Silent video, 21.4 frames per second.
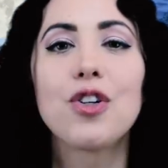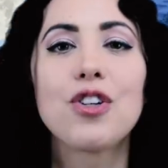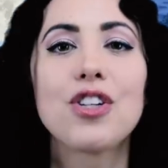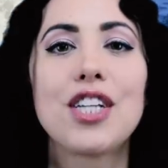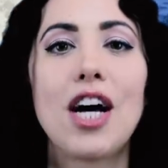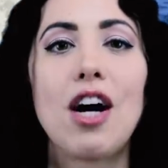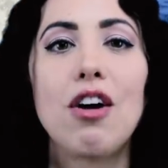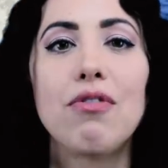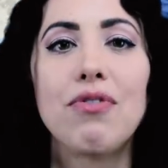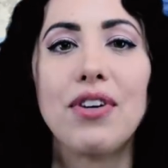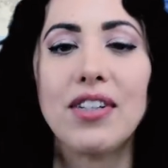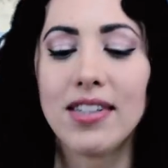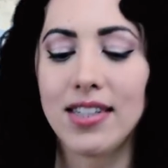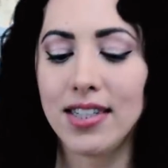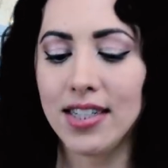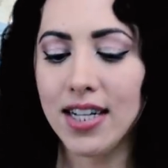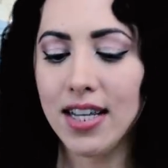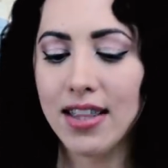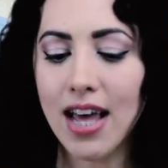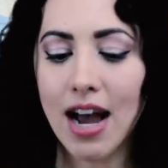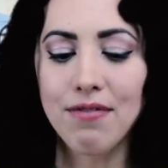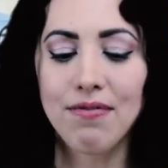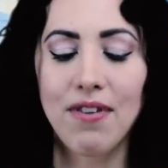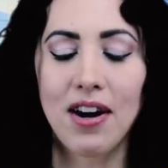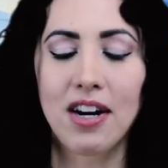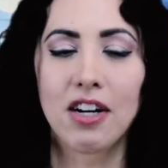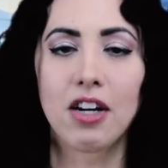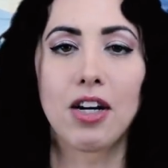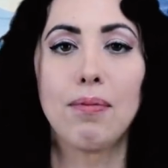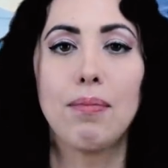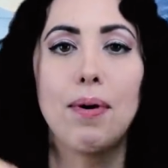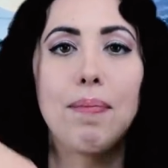yourself and see that
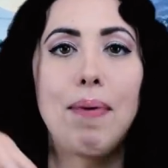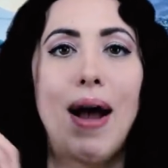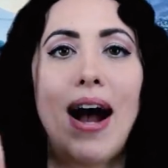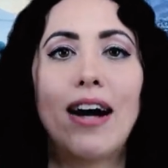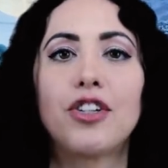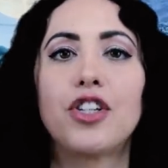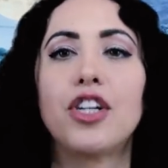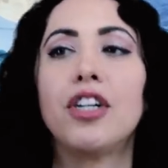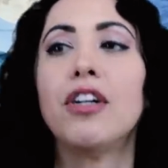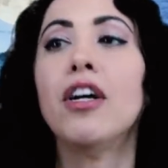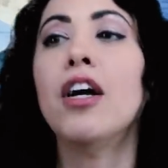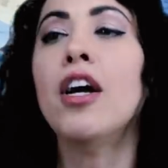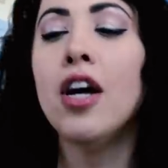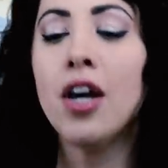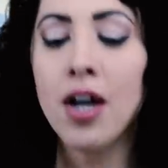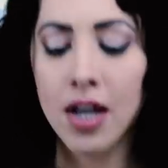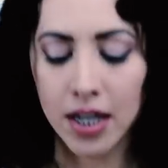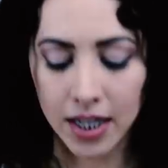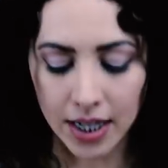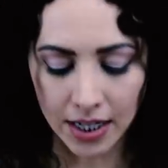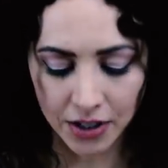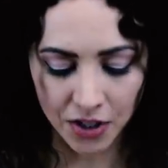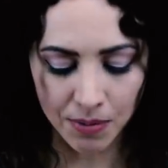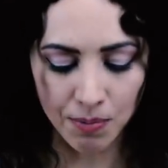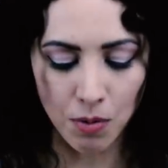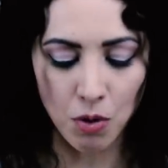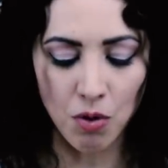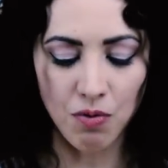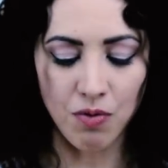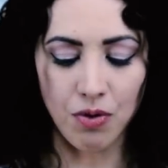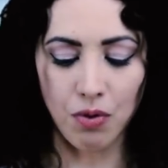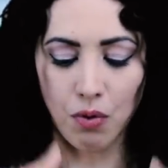fiery passion get to
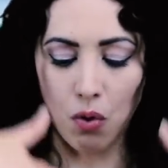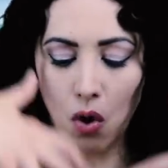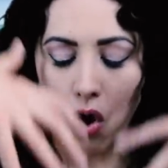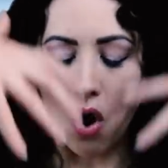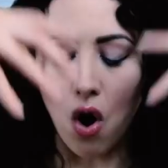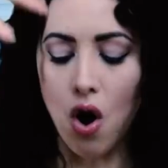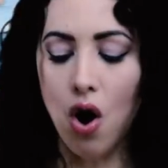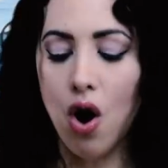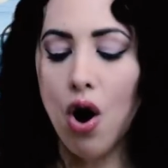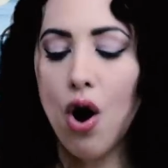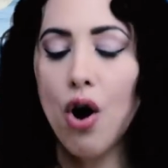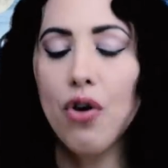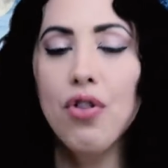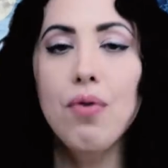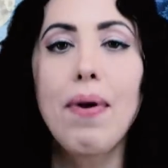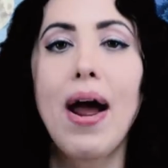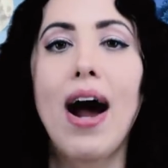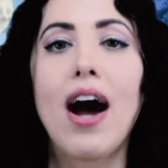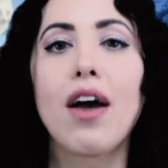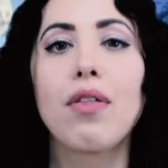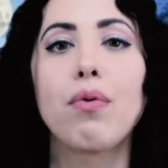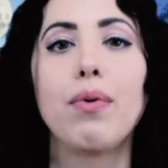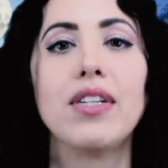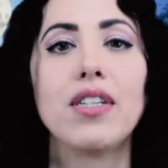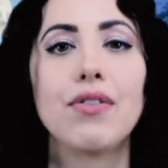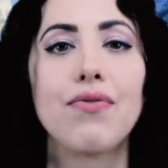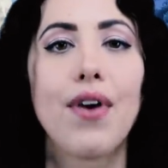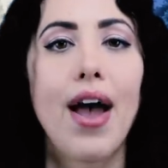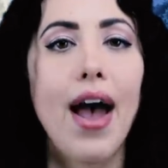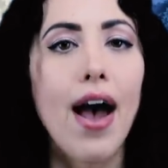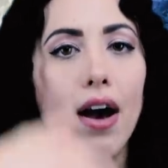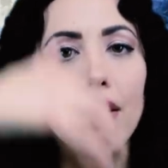move through all the pathways
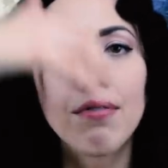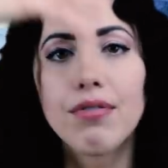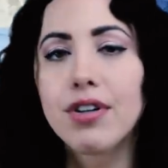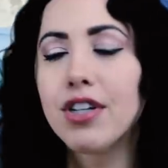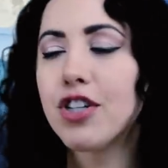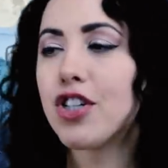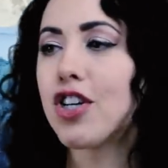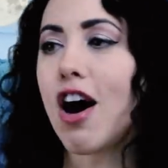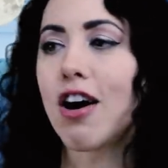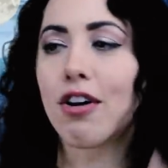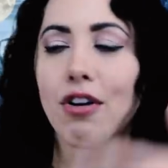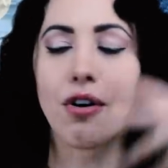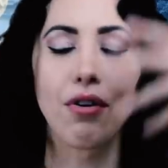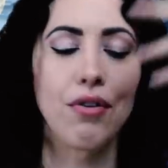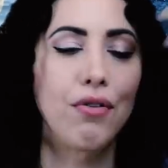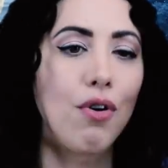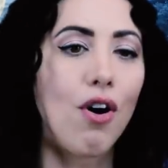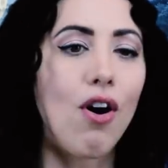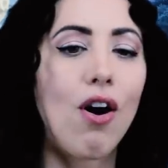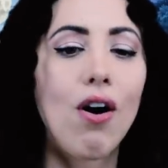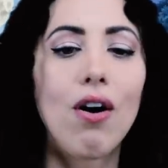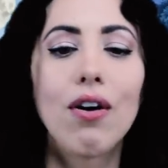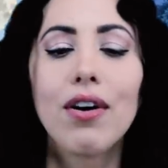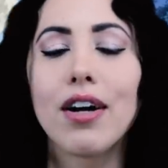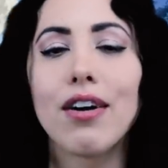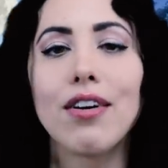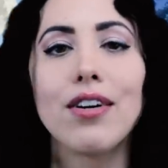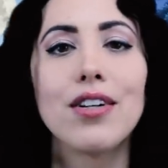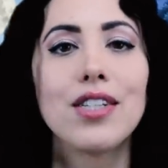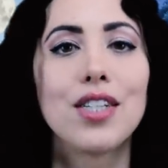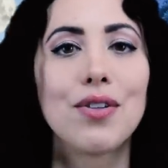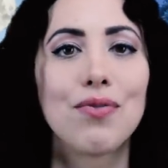of every chakra through all
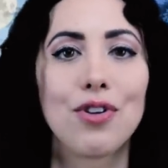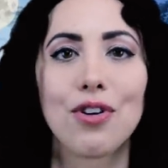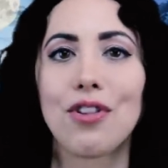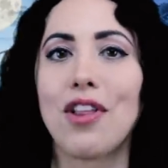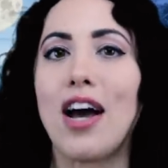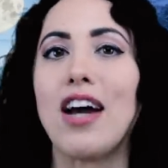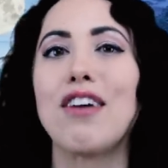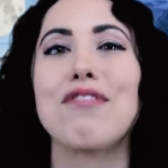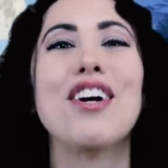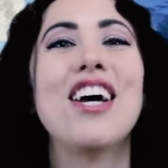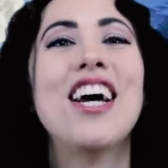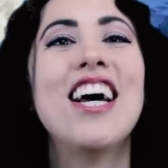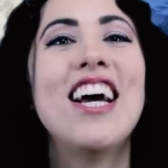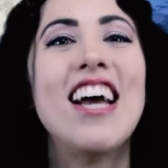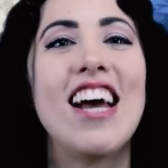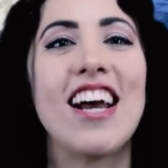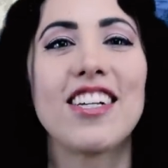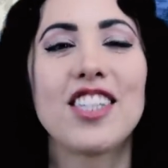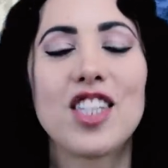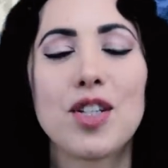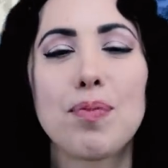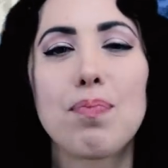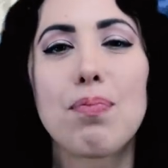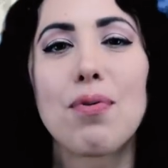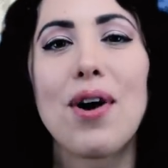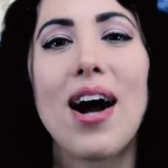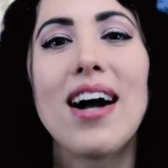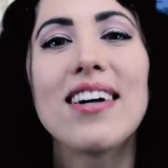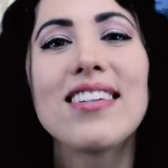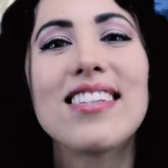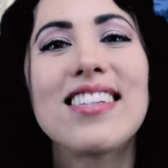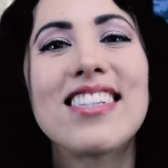areas of your life
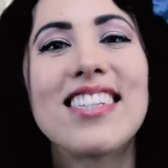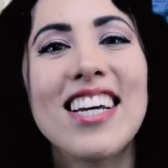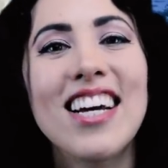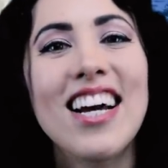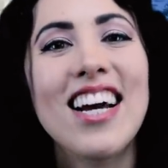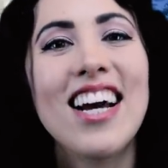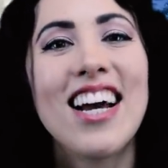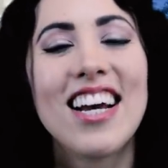express